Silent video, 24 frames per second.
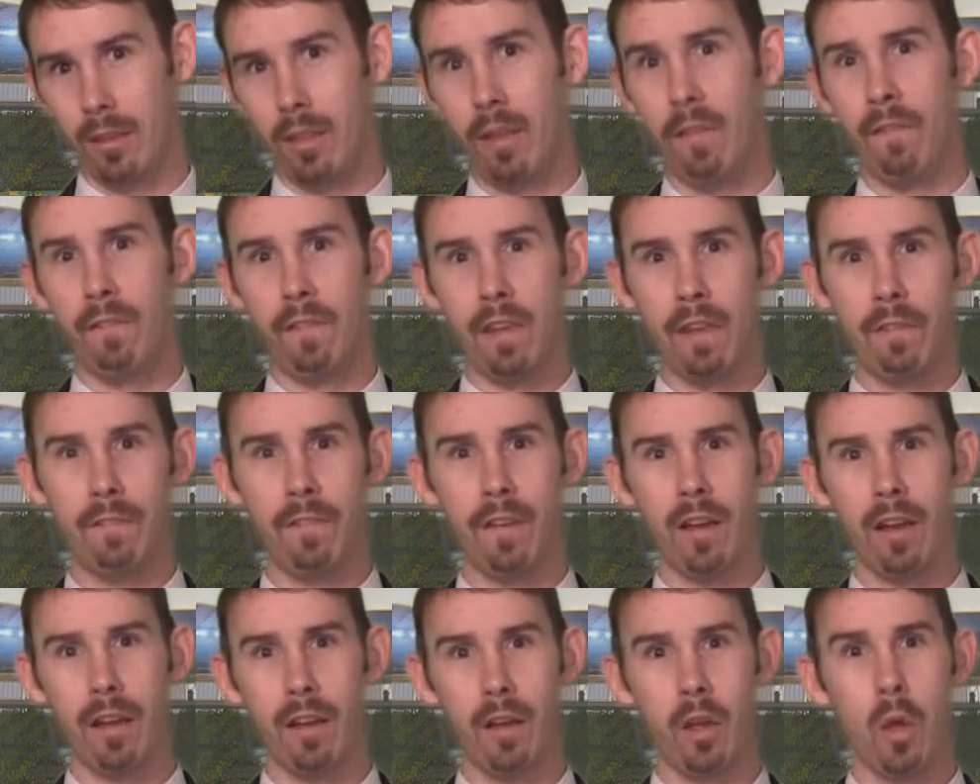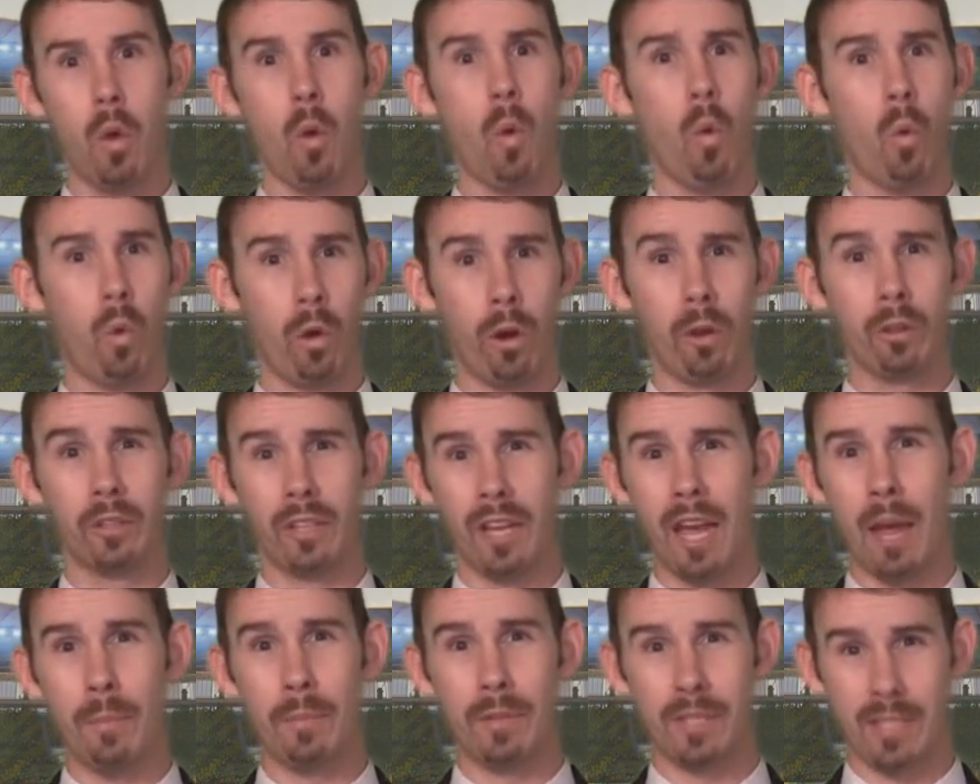the FIFA World
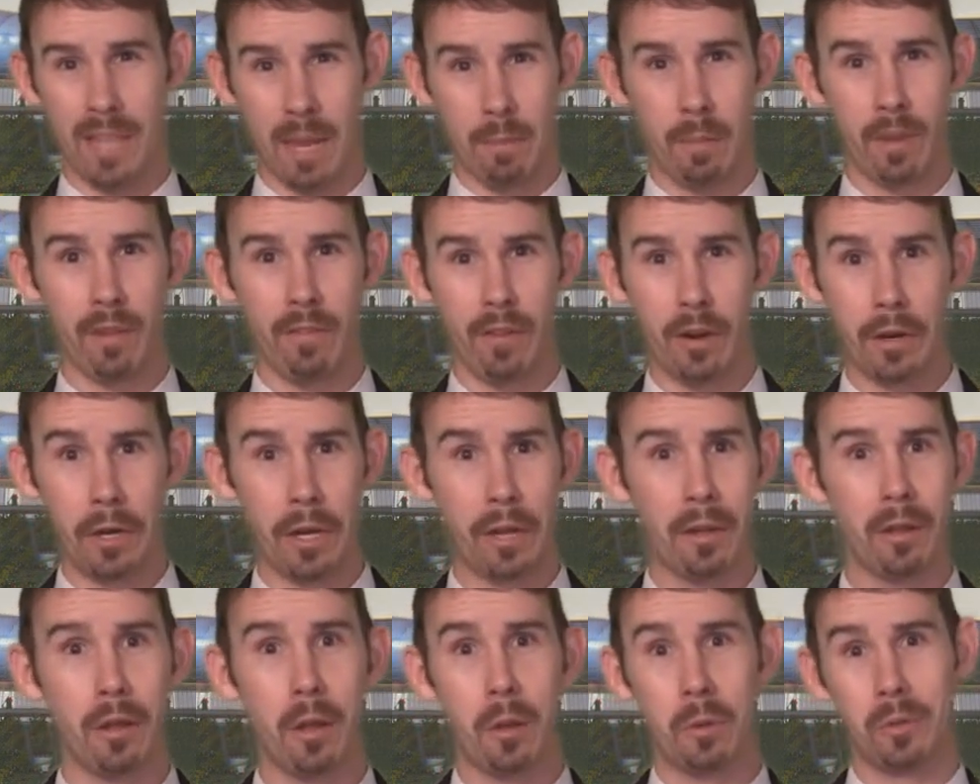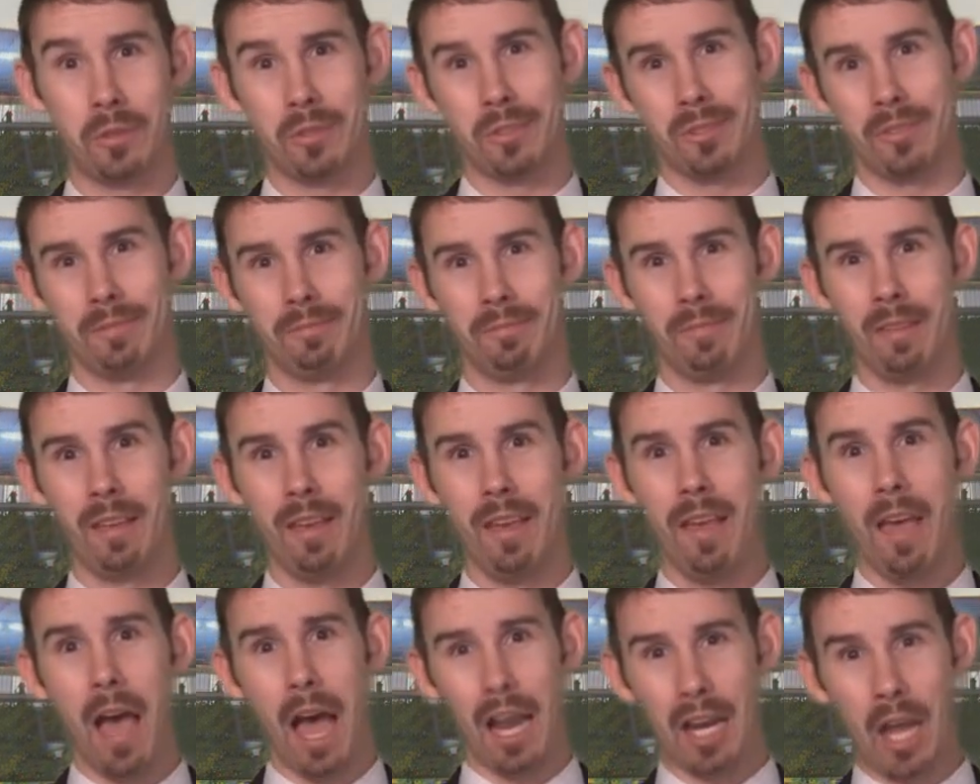Cup is coming very close.
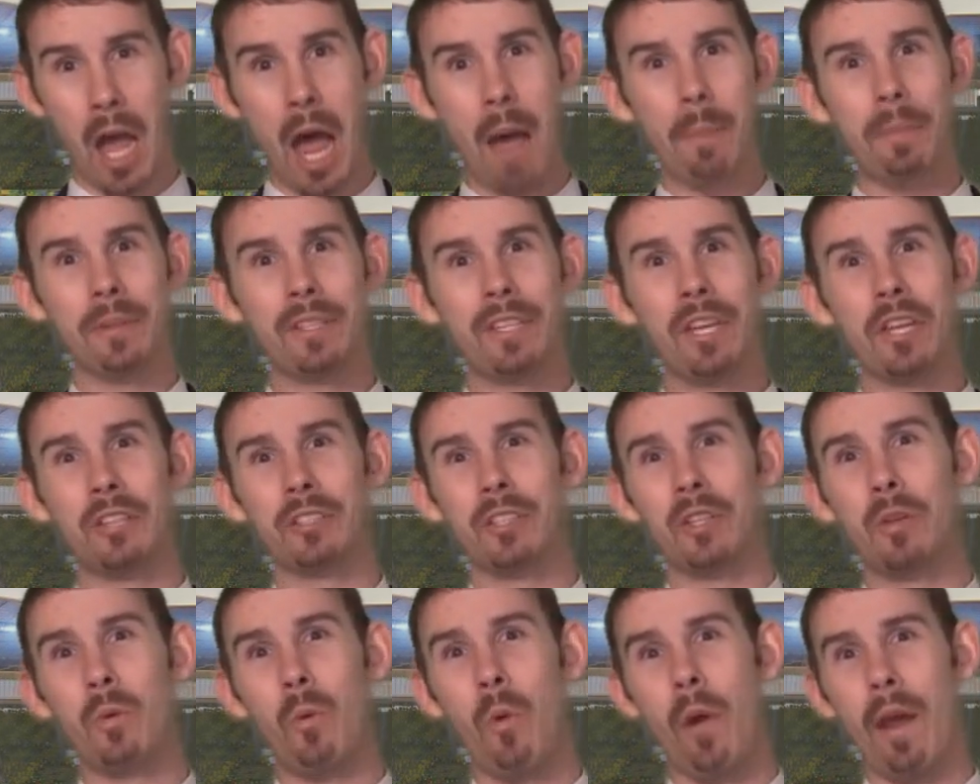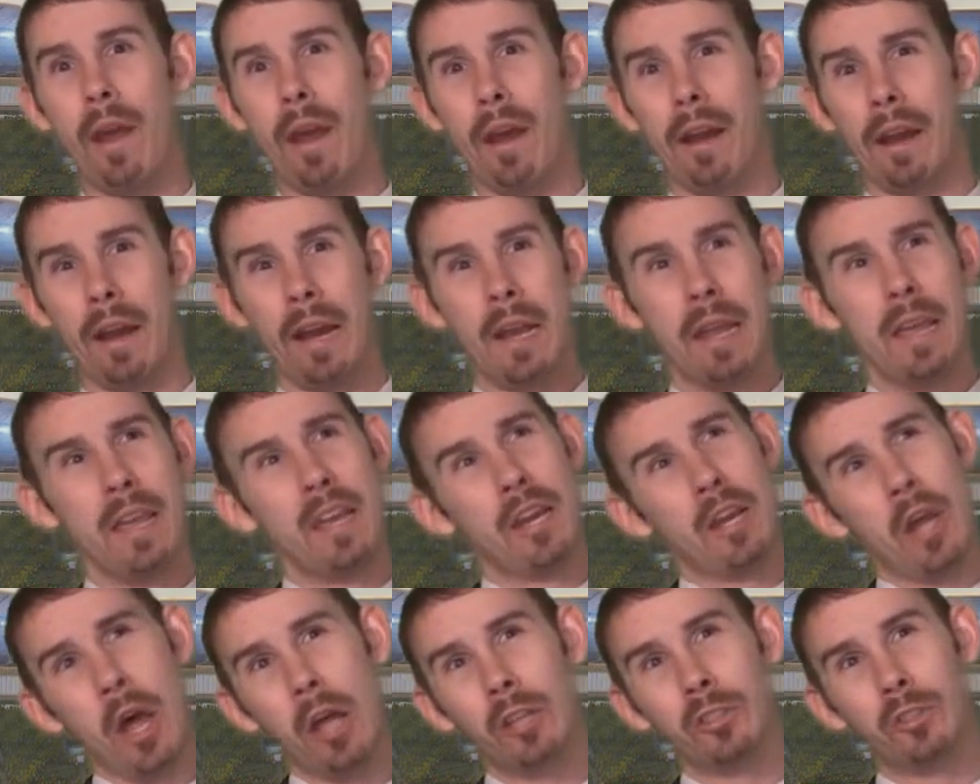A competition where
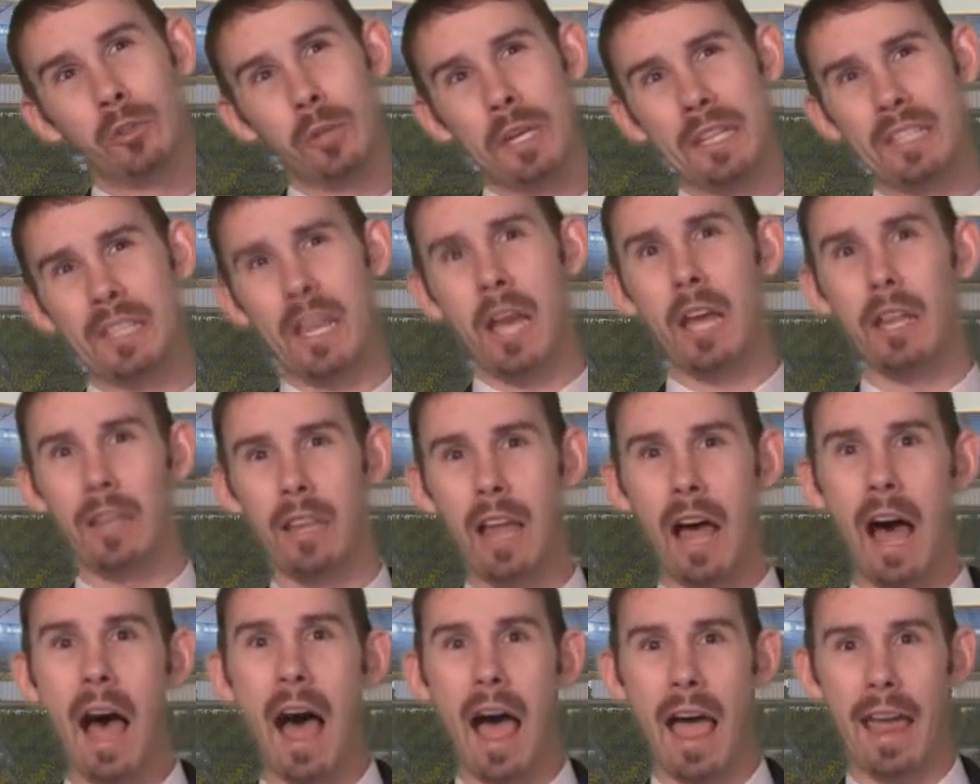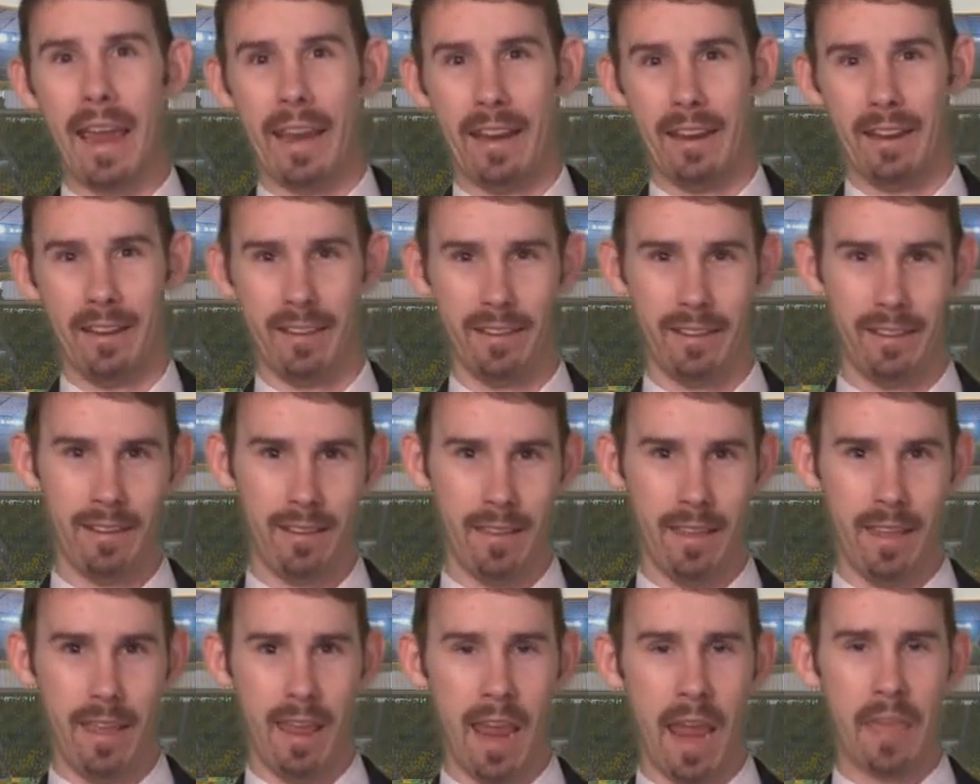countries collide
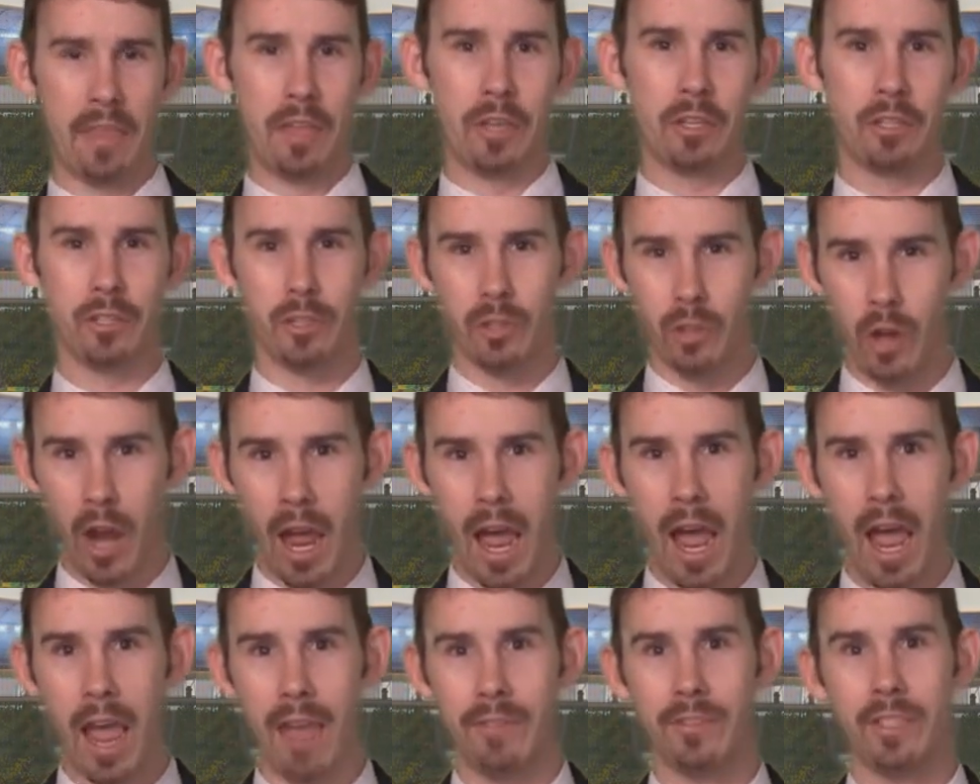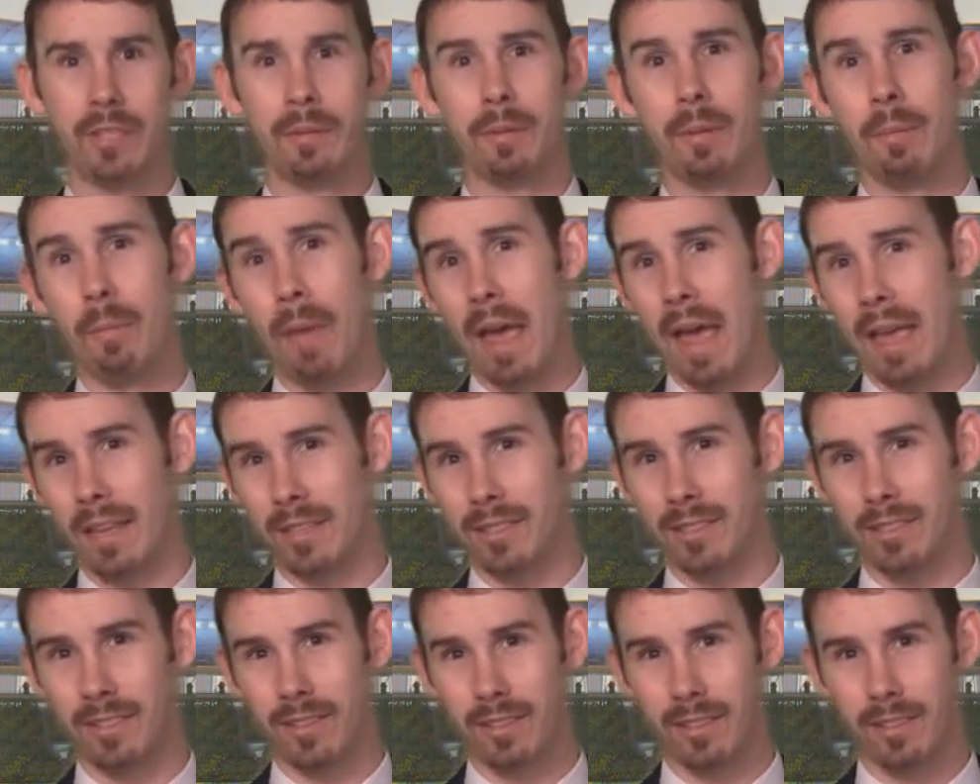and they strive to be
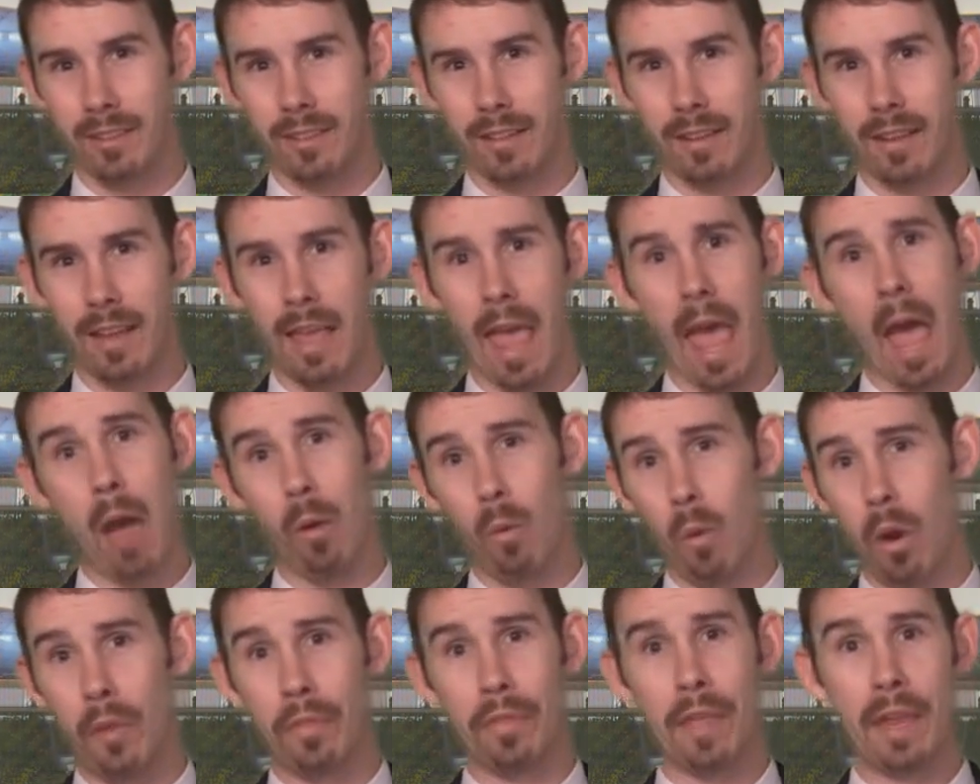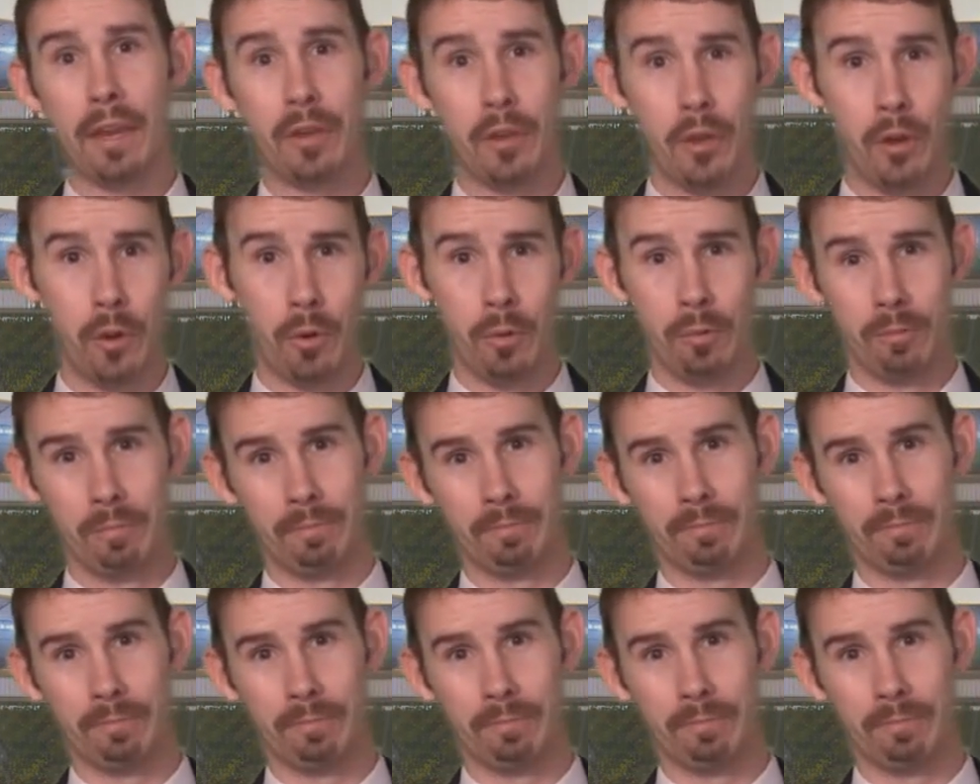best at what they do.